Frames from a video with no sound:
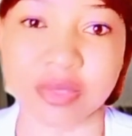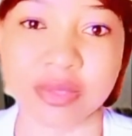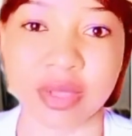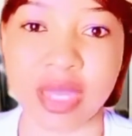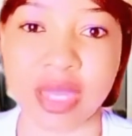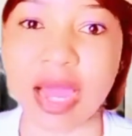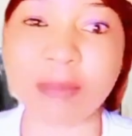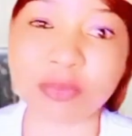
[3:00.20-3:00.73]
with
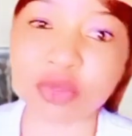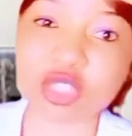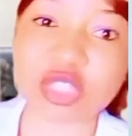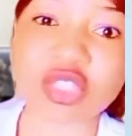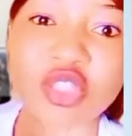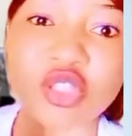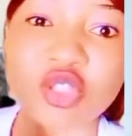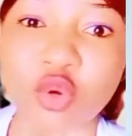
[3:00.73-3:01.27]
your
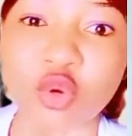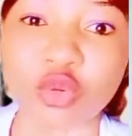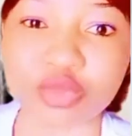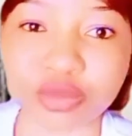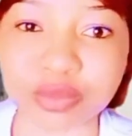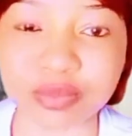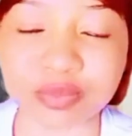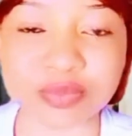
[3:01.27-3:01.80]
thoughts, your
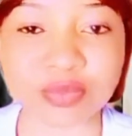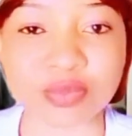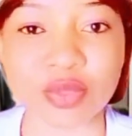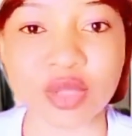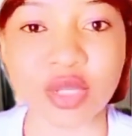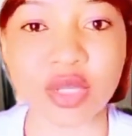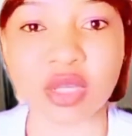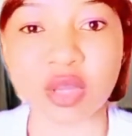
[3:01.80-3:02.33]
questions,
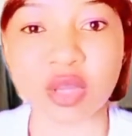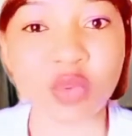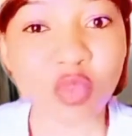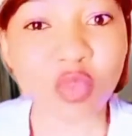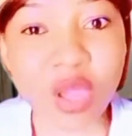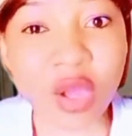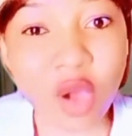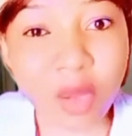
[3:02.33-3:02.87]
your
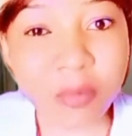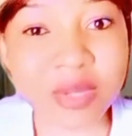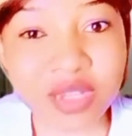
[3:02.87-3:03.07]
silence,